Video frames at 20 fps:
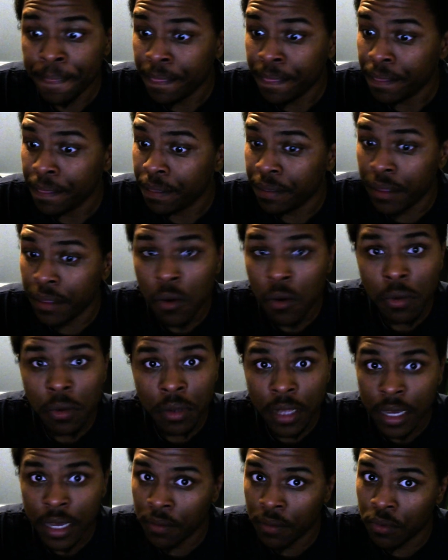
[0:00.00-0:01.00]
No
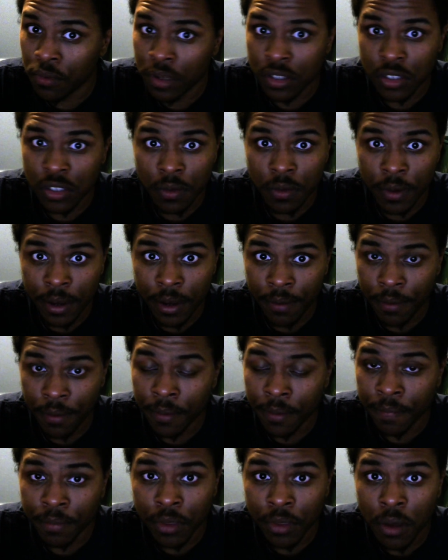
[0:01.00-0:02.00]
love whatsoever.
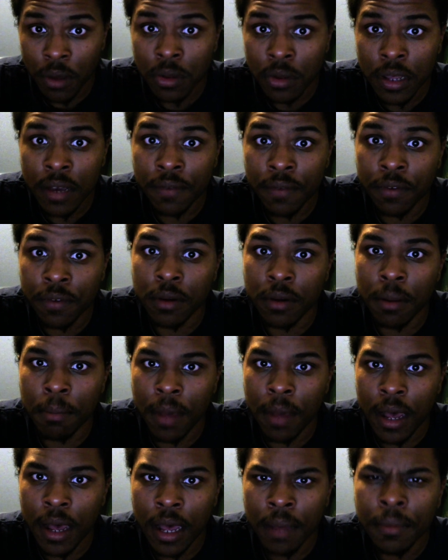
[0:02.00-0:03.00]
No love from the
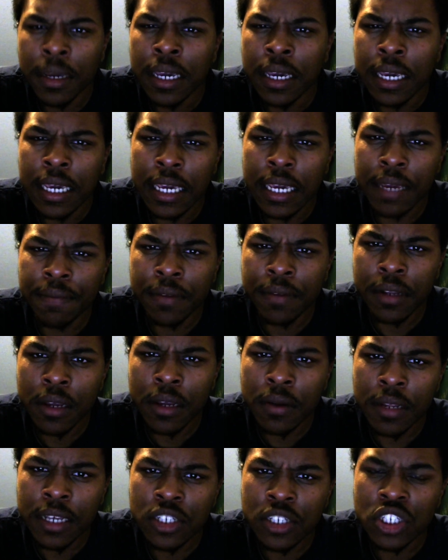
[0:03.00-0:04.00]
mom, even though
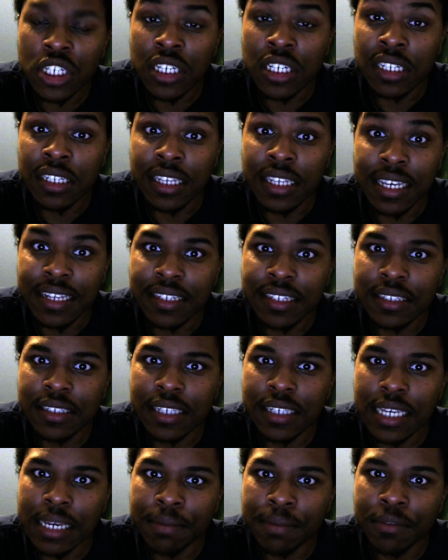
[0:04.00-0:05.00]
that she did
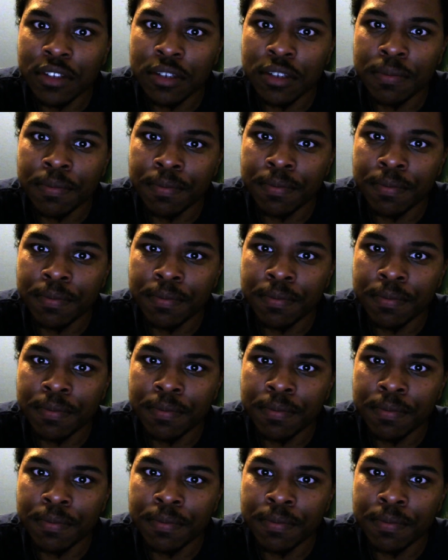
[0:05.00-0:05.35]
seem to